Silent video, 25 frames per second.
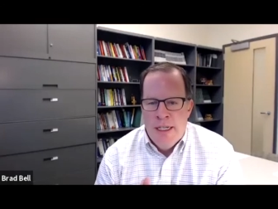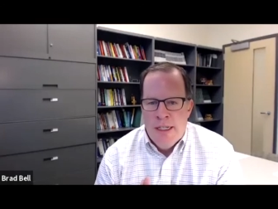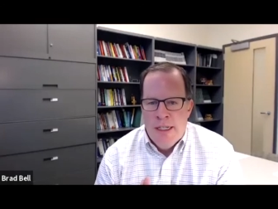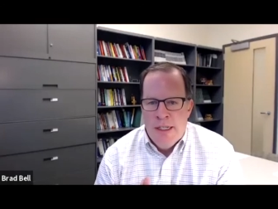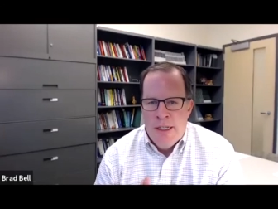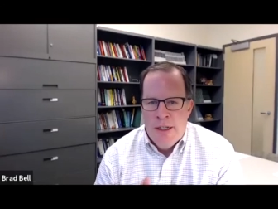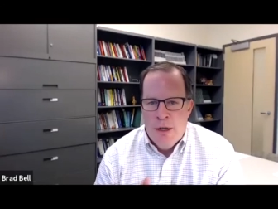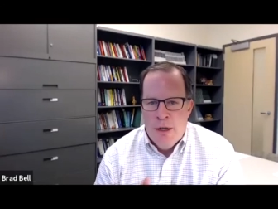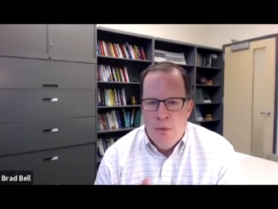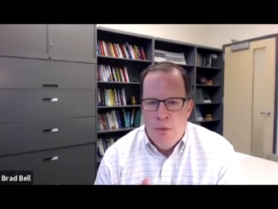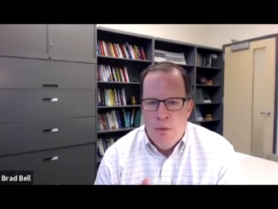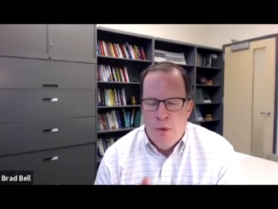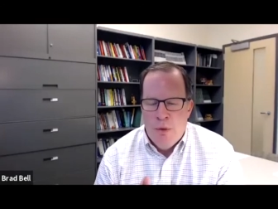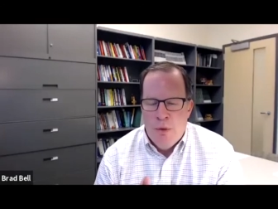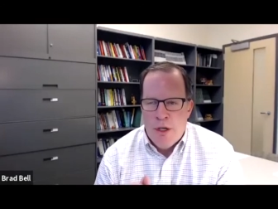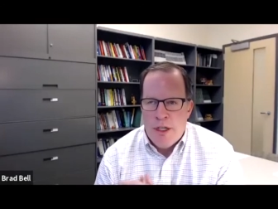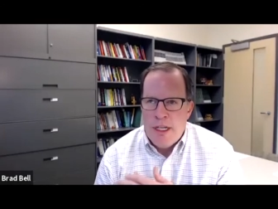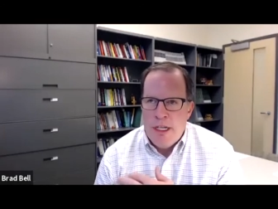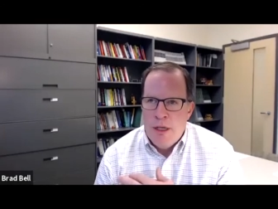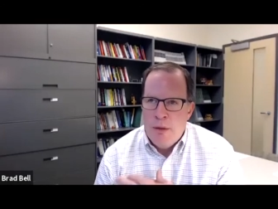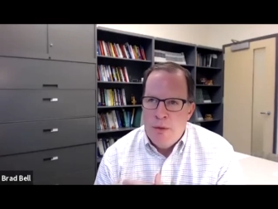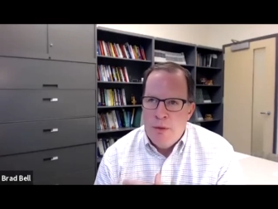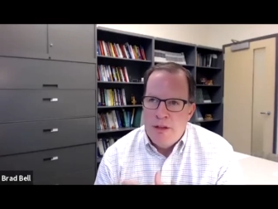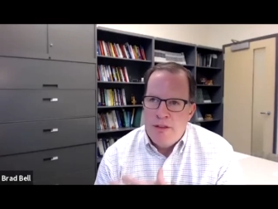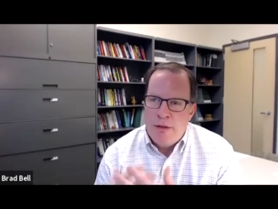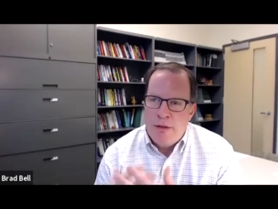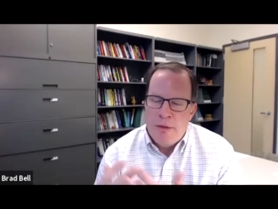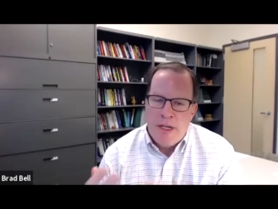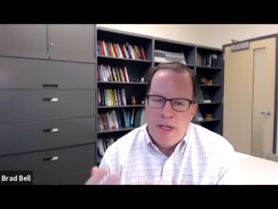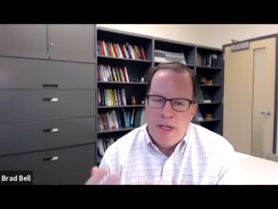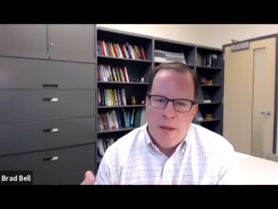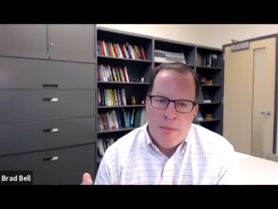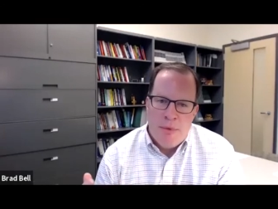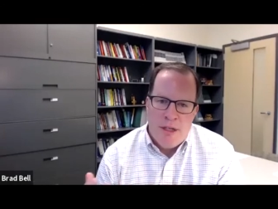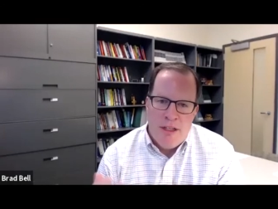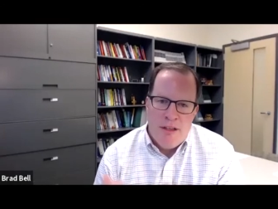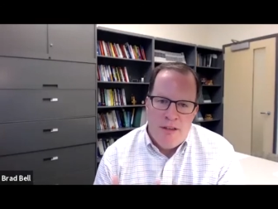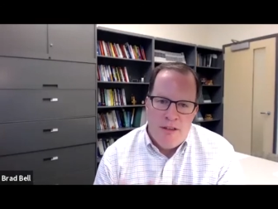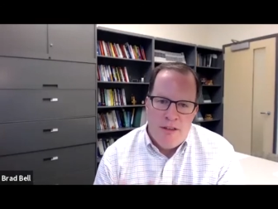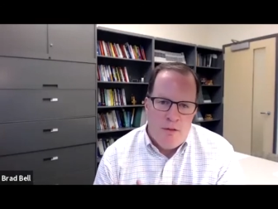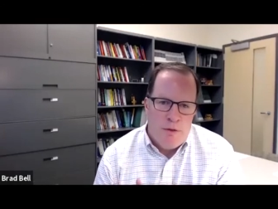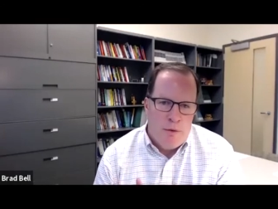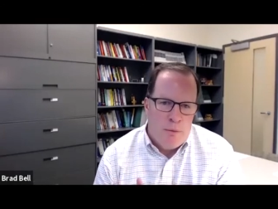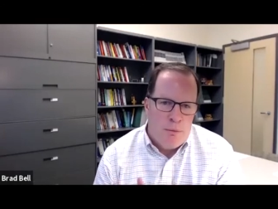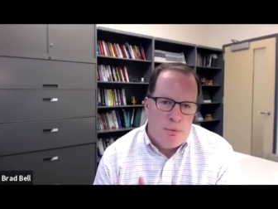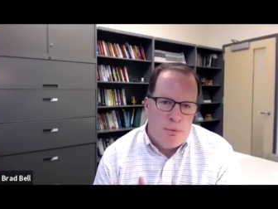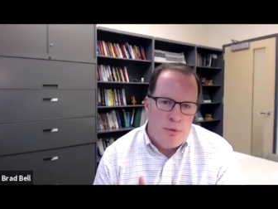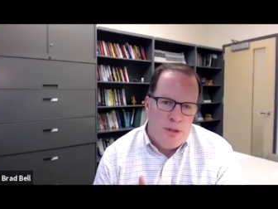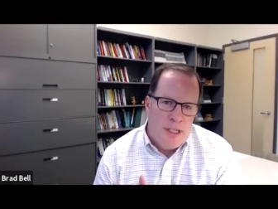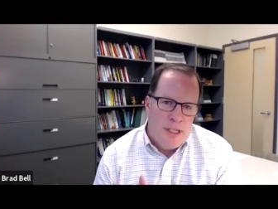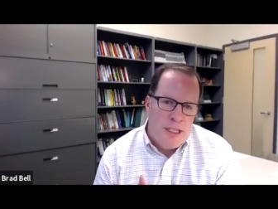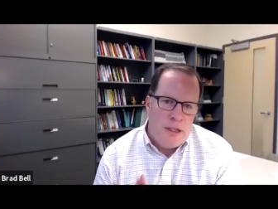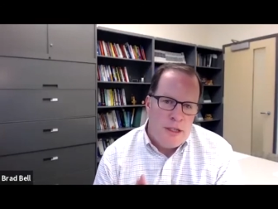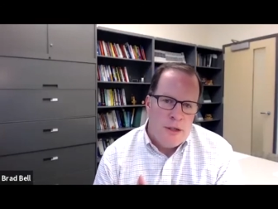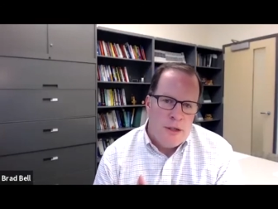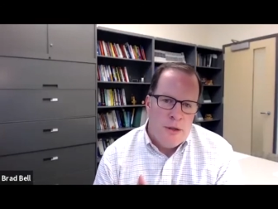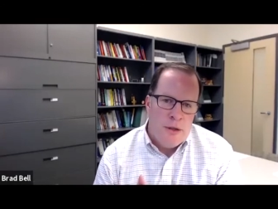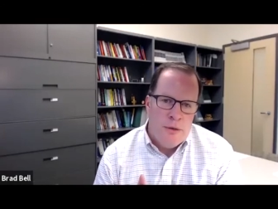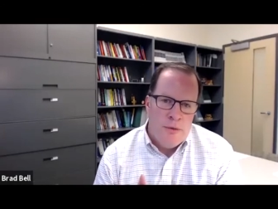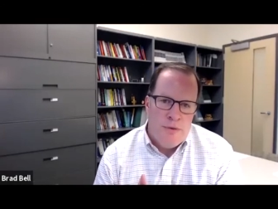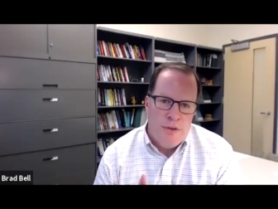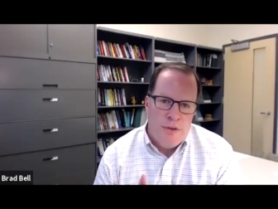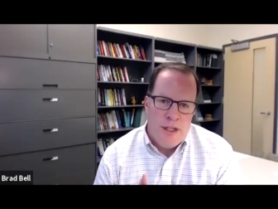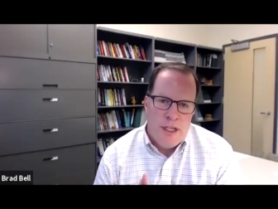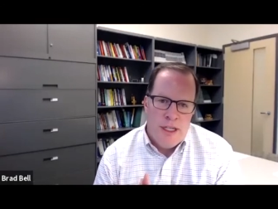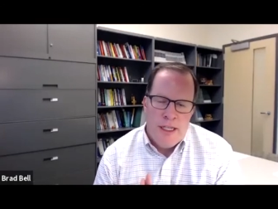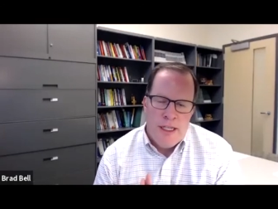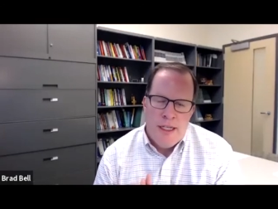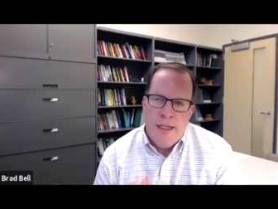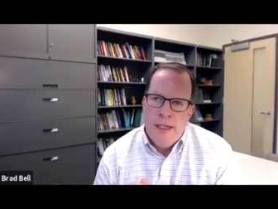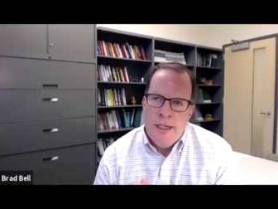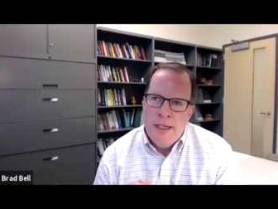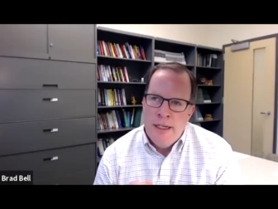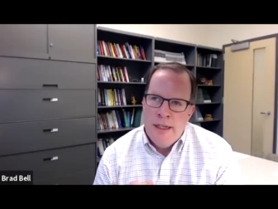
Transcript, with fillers: you know, working with some companies even pre-COVID